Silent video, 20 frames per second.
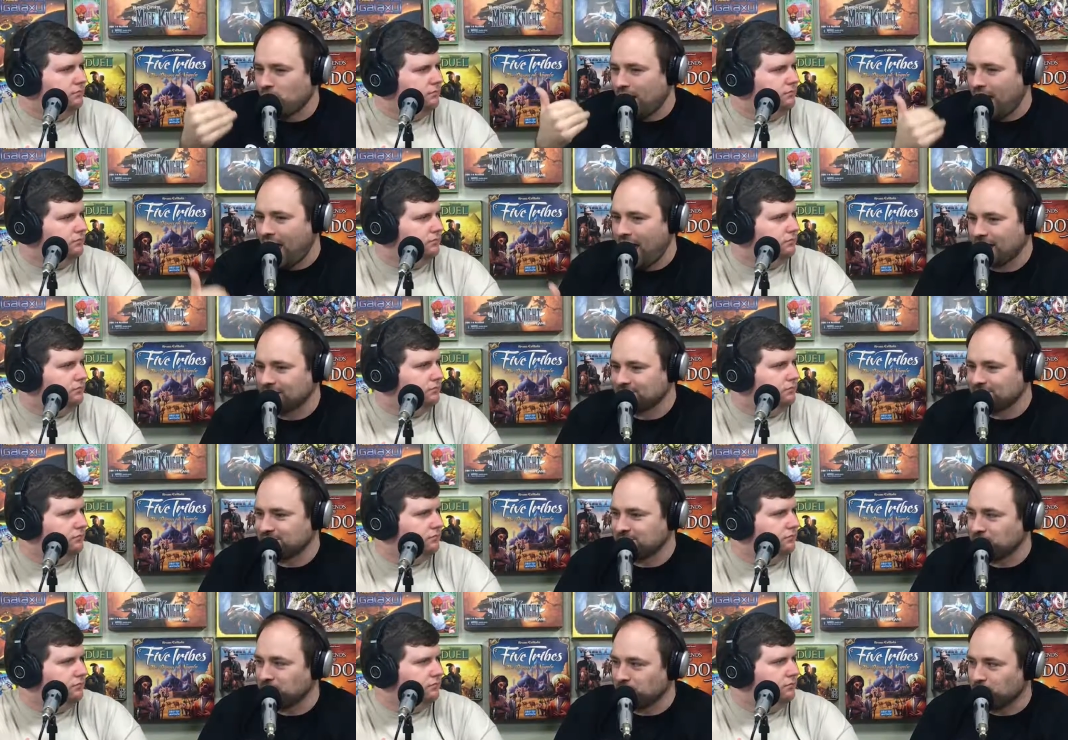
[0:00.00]
Speaker 1: reacts
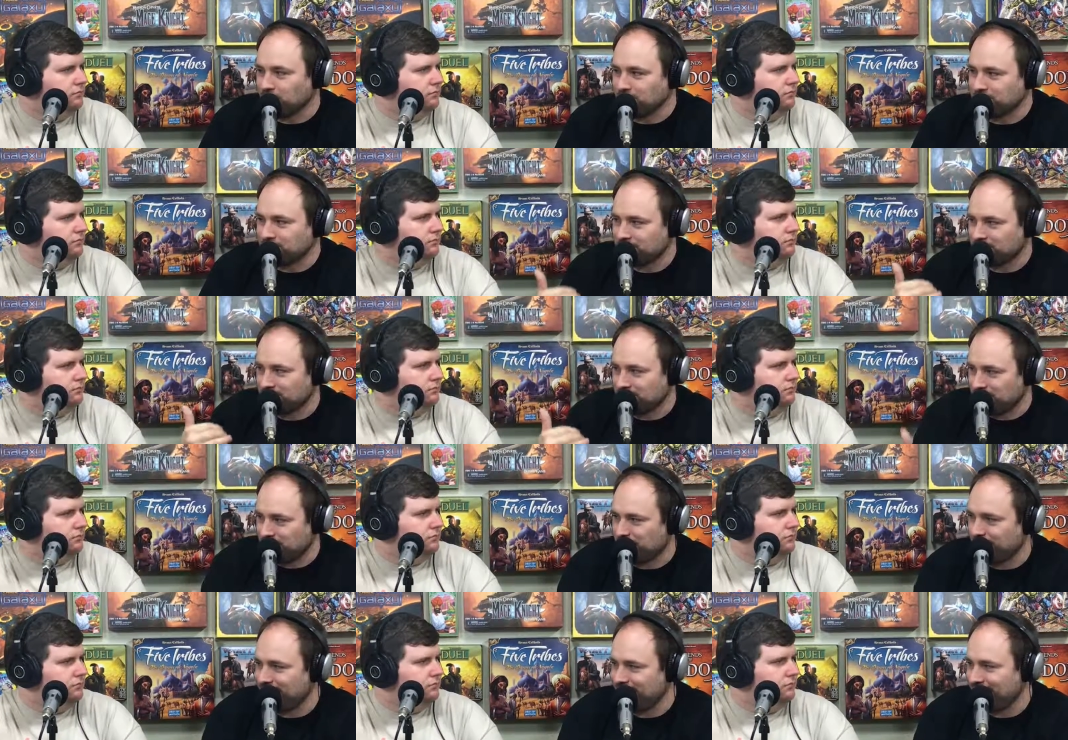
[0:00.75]
to what you're
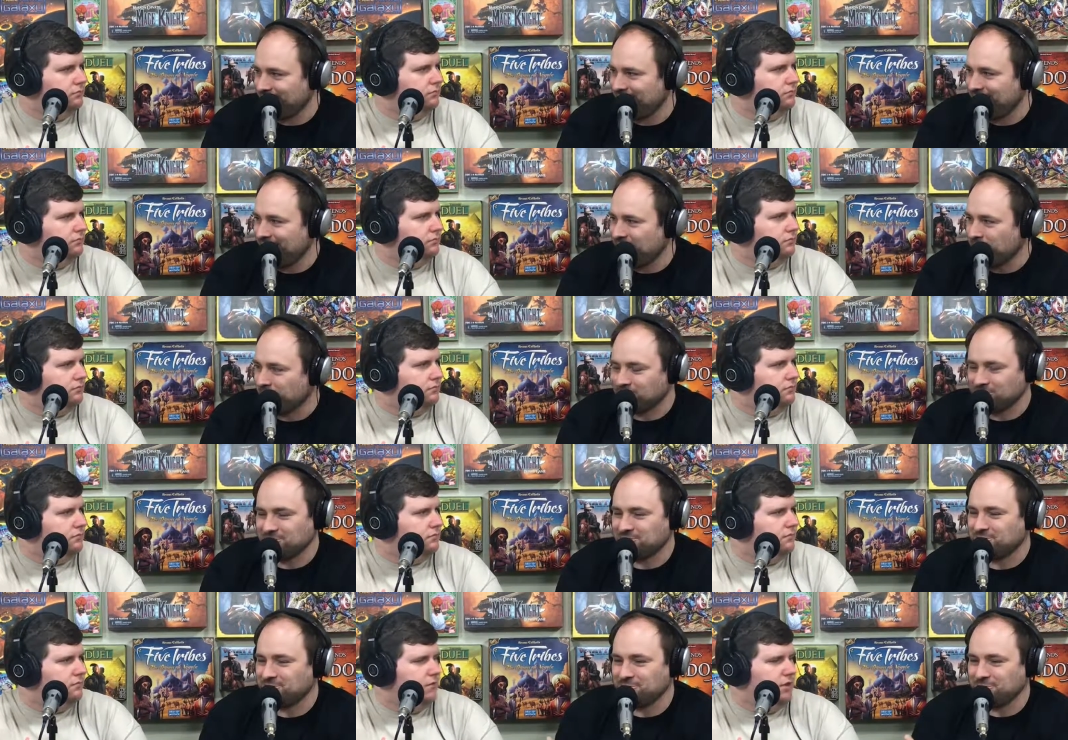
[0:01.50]
doing, which
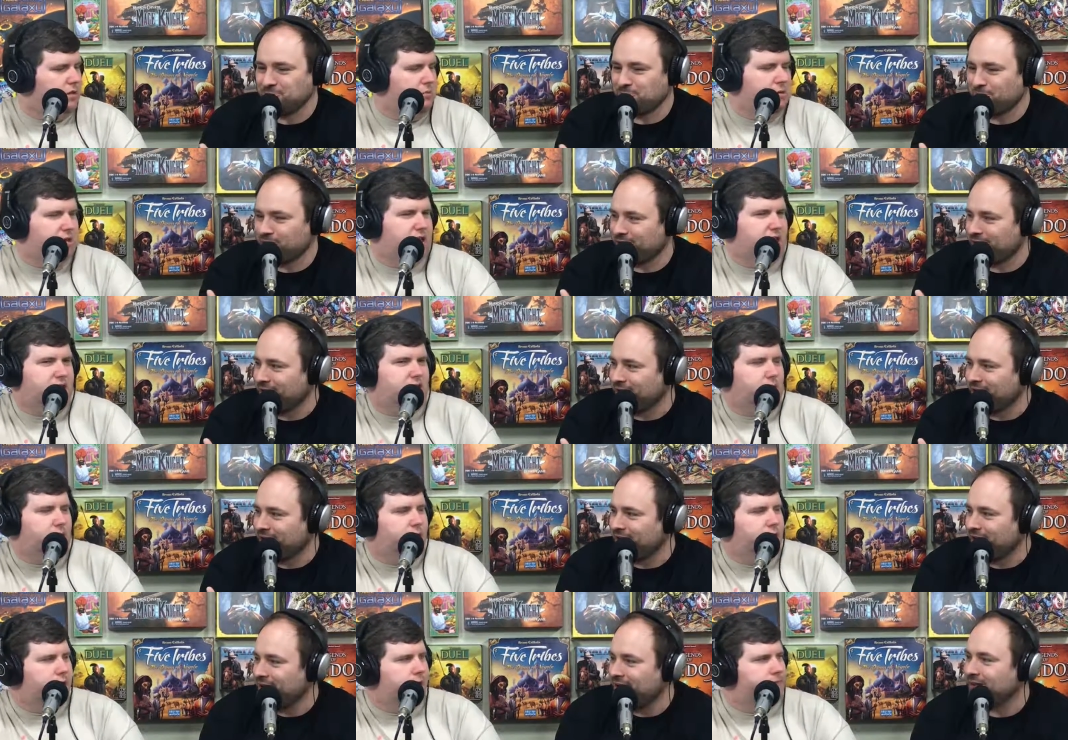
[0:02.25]
is super. the
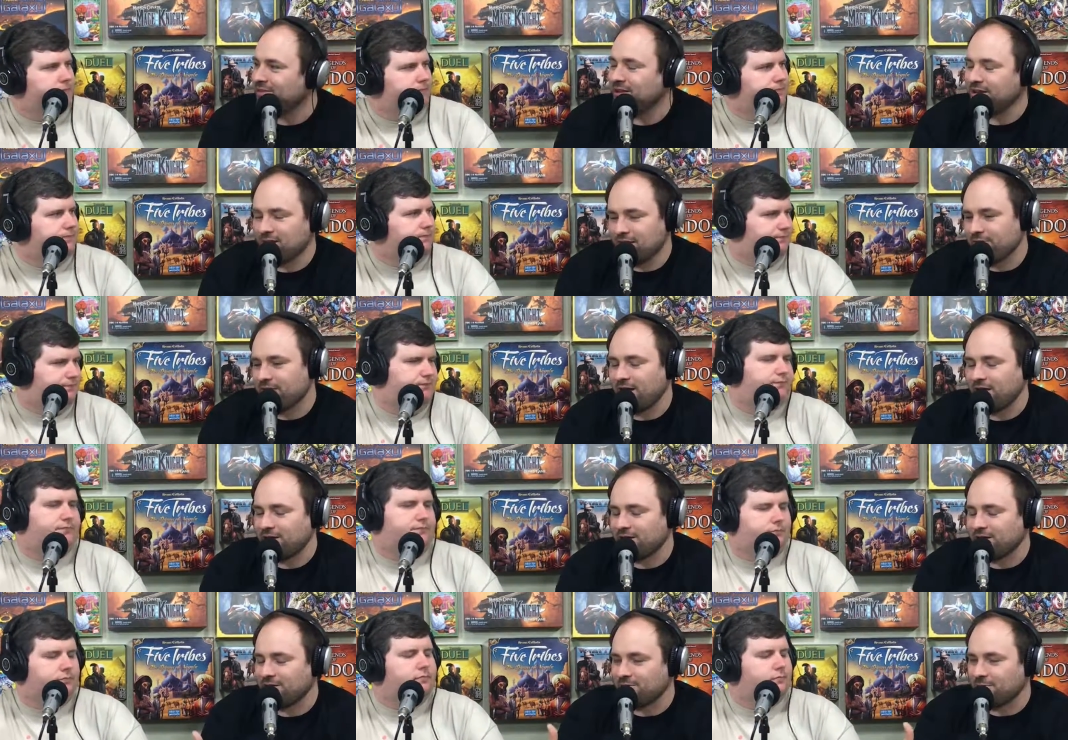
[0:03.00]
narrator. The
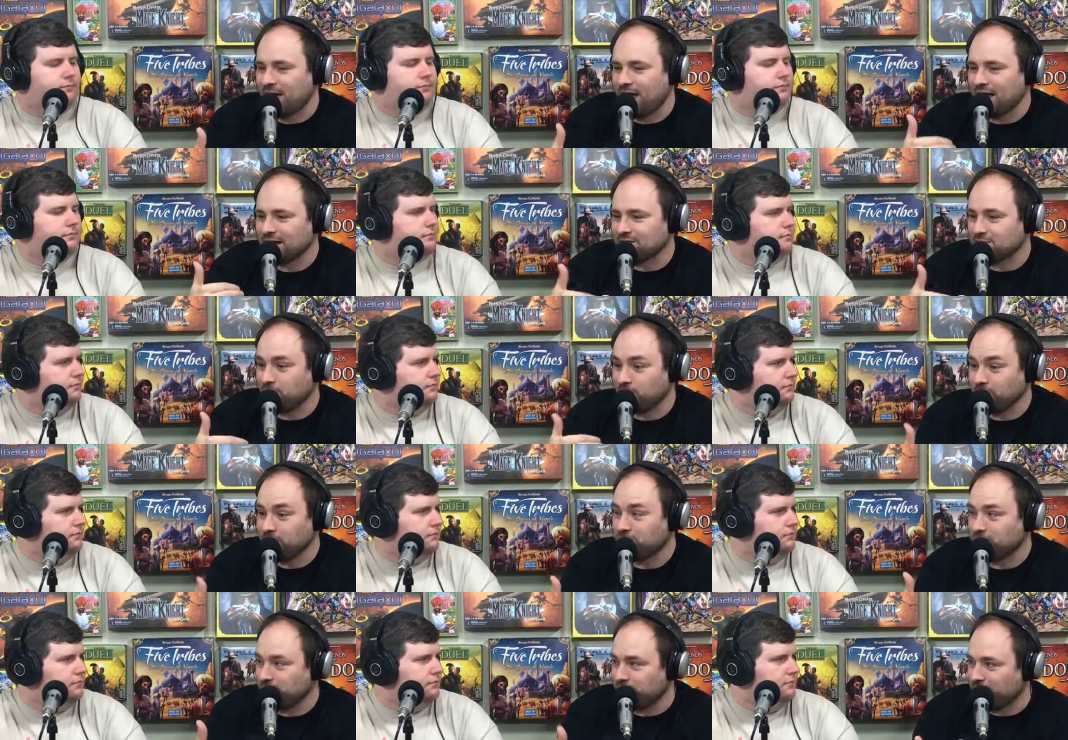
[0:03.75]
narrator reacts to
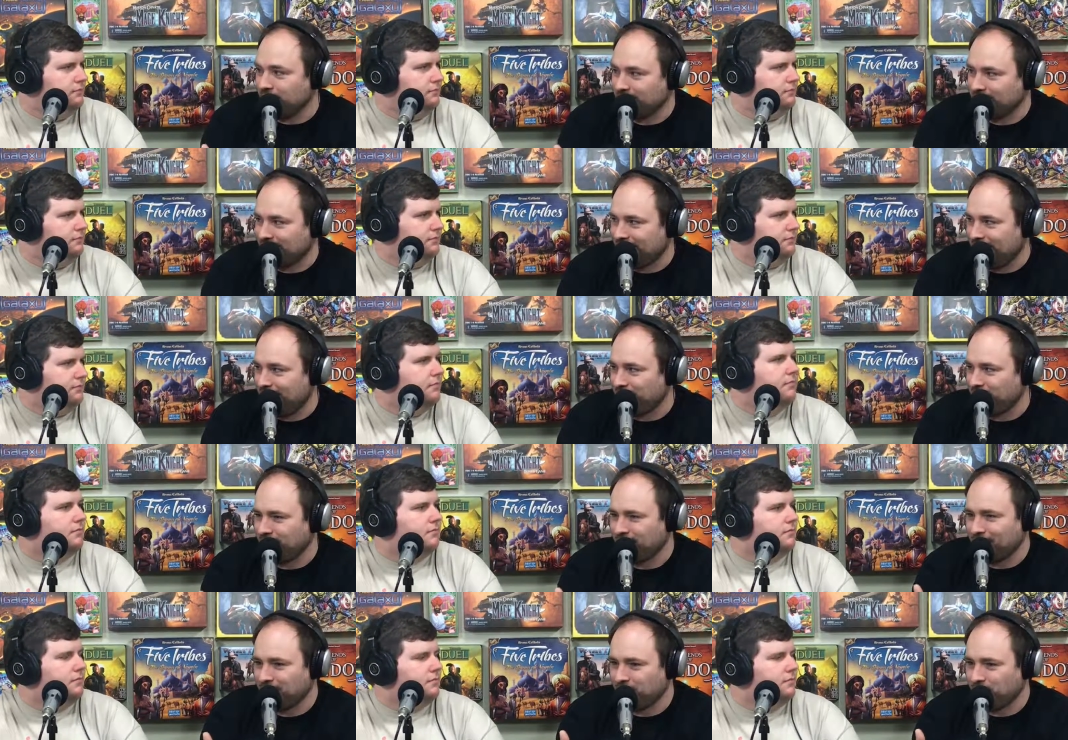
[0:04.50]
what you're doing in the game
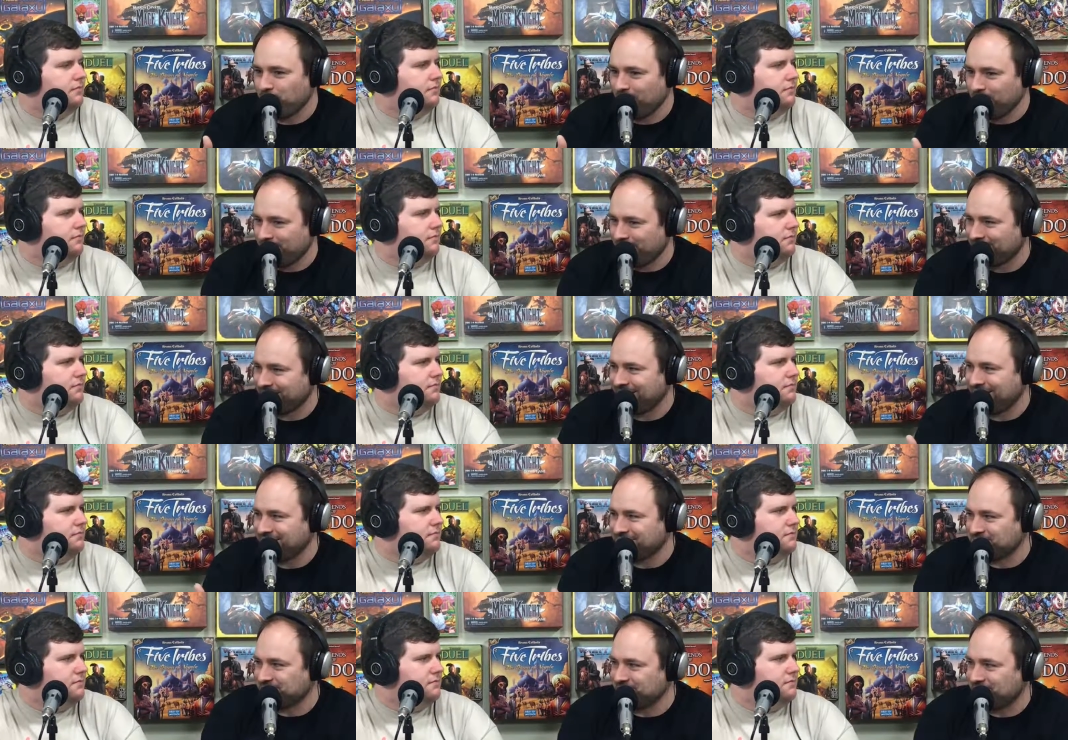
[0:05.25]
in like weird and
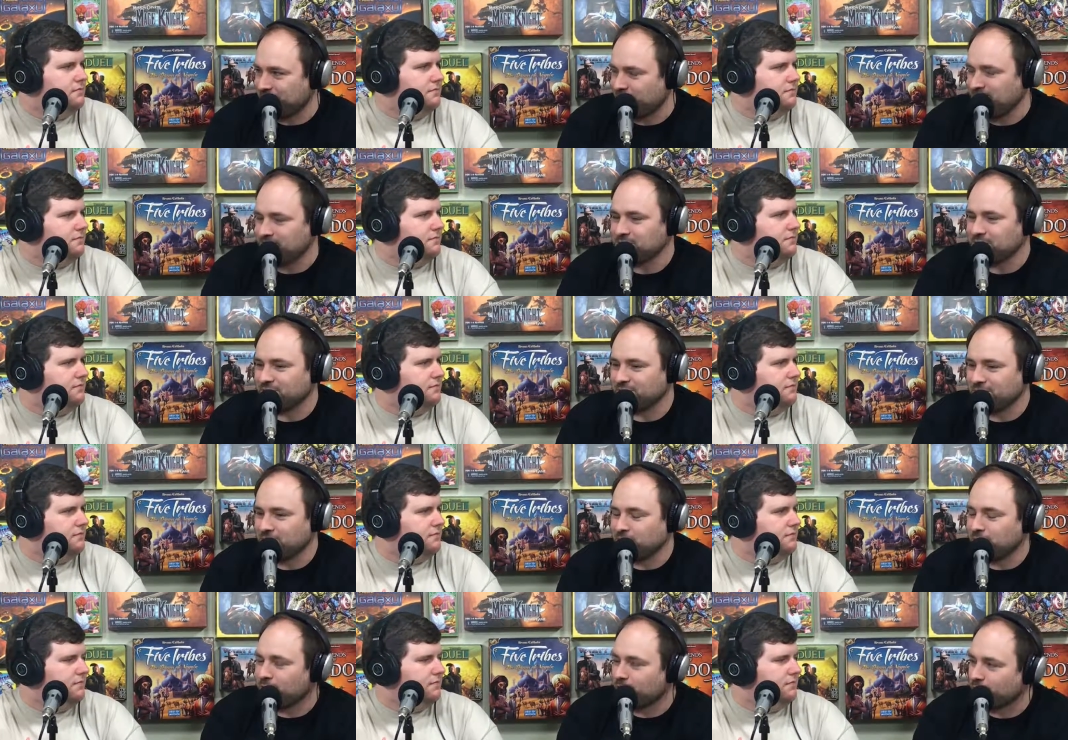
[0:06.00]
interesting ways. So if like
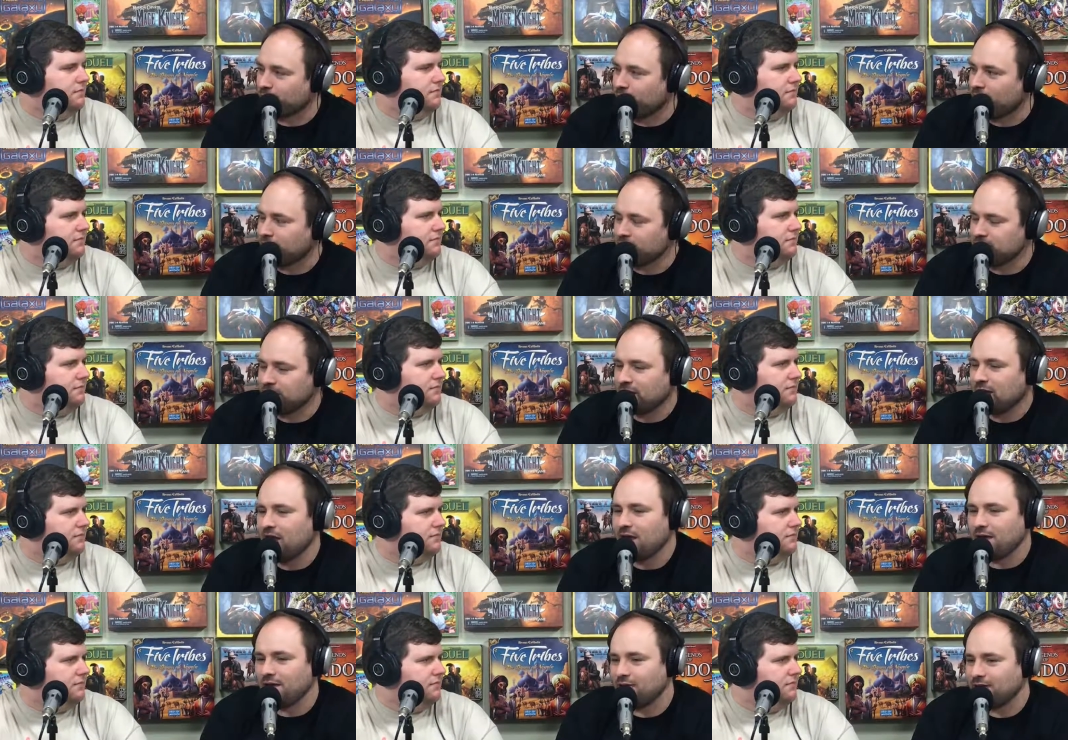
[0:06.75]
you go the wrong way, he's like,
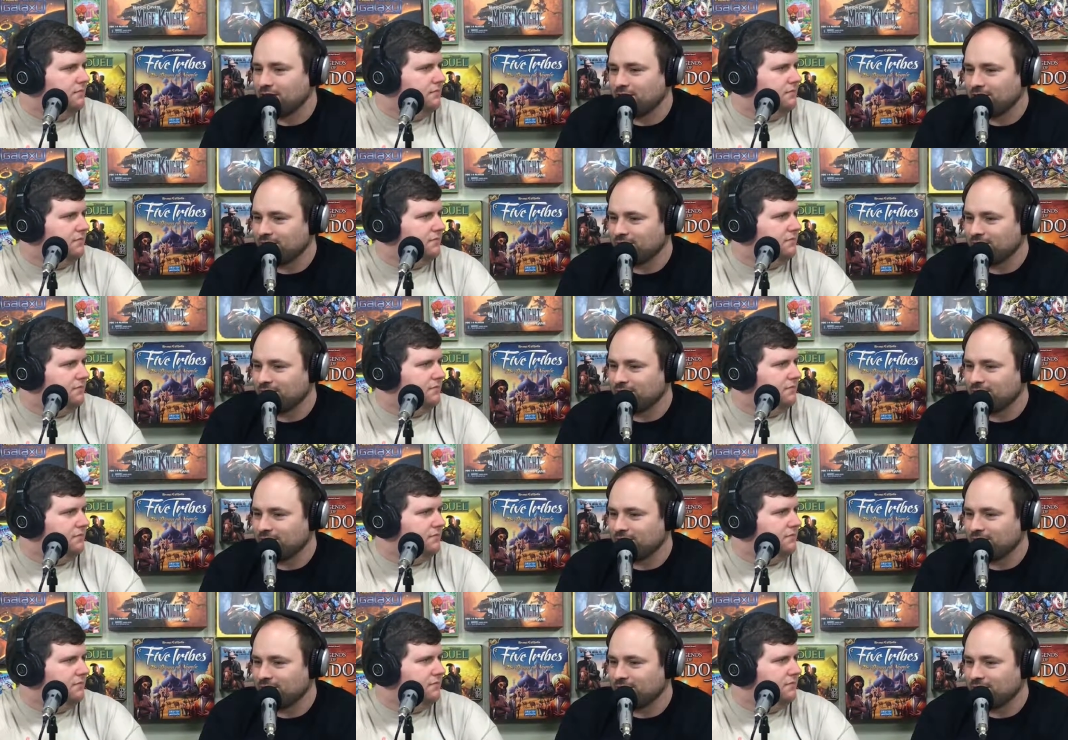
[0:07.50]
hey.